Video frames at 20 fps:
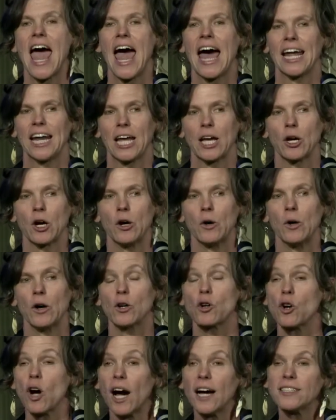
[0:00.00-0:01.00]
and I go
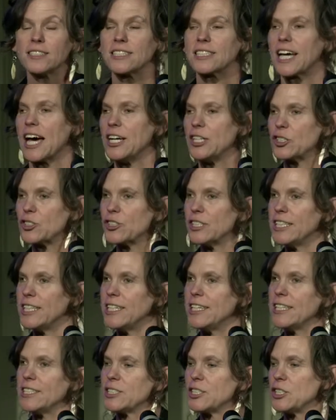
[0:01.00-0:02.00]
across the
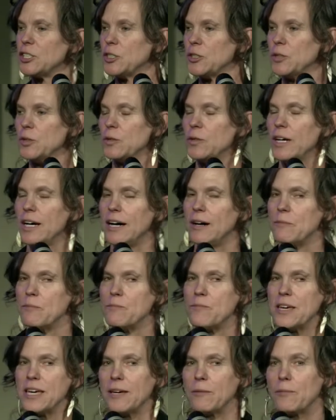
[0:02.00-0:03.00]
country to
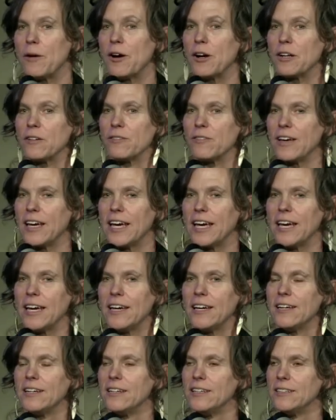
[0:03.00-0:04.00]
be a part of
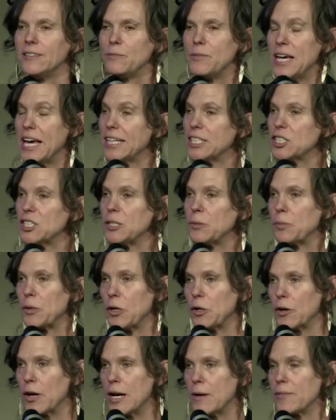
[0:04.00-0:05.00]
a PhD
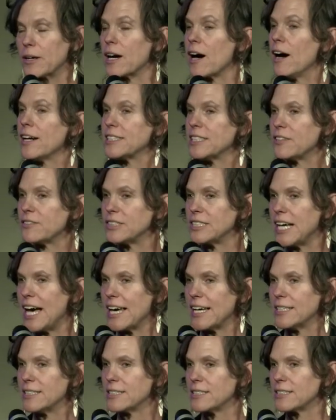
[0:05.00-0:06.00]
program in cognitive
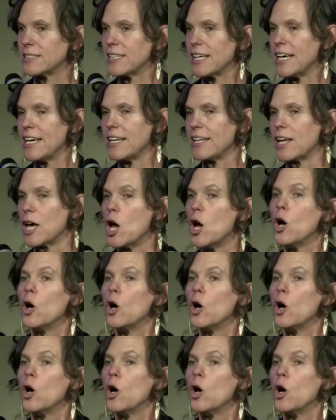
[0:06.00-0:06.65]
science in